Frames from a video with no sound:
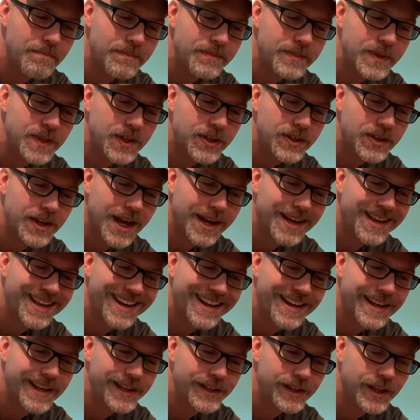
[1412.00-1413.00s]
You're not gonna
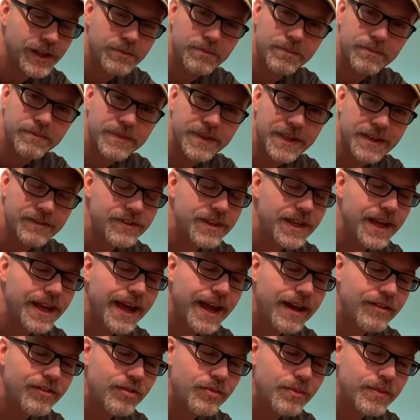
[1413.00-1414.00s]
kill them if you
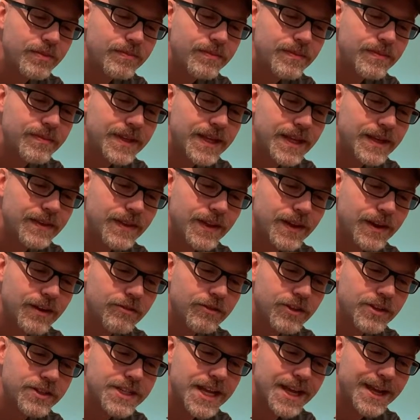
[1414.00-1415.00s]
have them in there
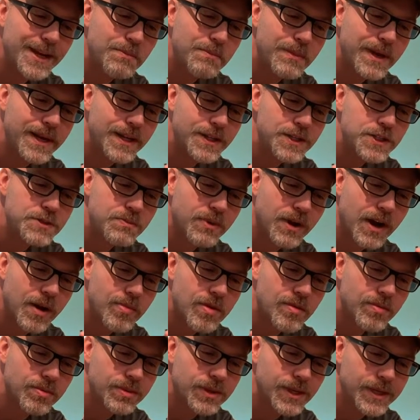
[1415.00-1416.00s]
for 10 minutes
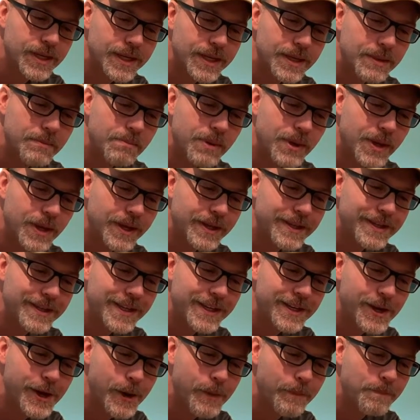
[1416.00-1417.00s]
probably, but you
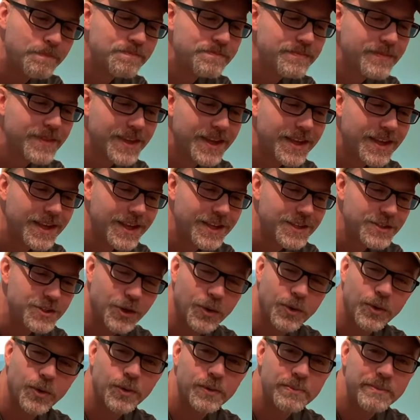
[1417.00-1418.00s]
know,
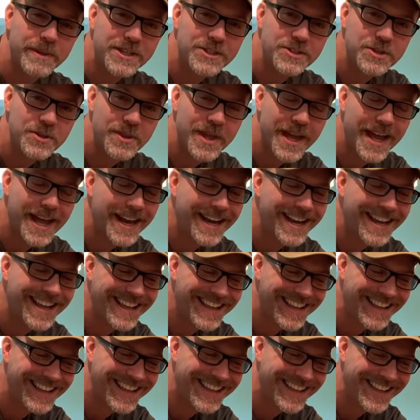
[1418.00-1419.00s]
don't hold me to that.
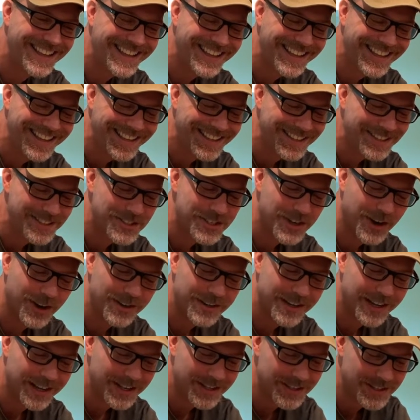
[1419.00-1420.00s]

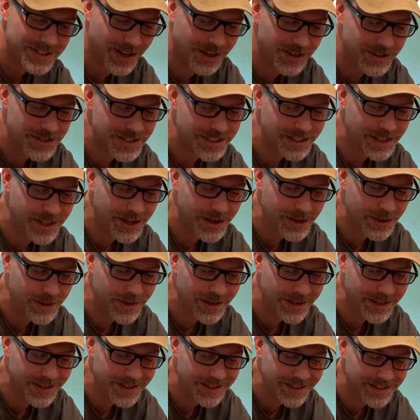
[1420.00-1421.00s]
Start
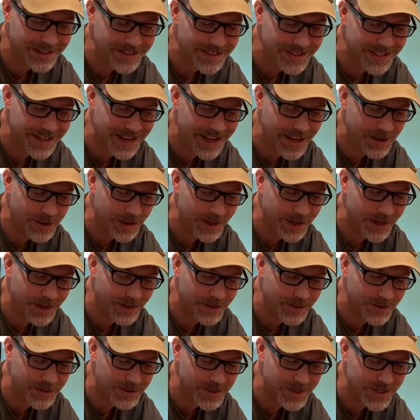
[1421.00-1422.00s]
slow, see how it
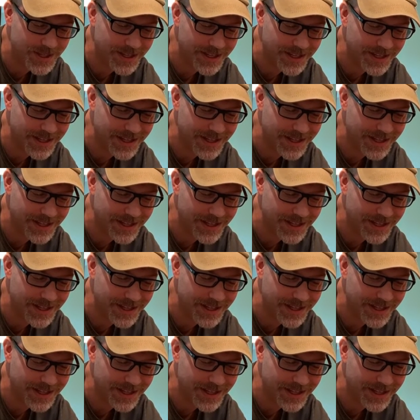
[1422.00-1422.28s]
goes.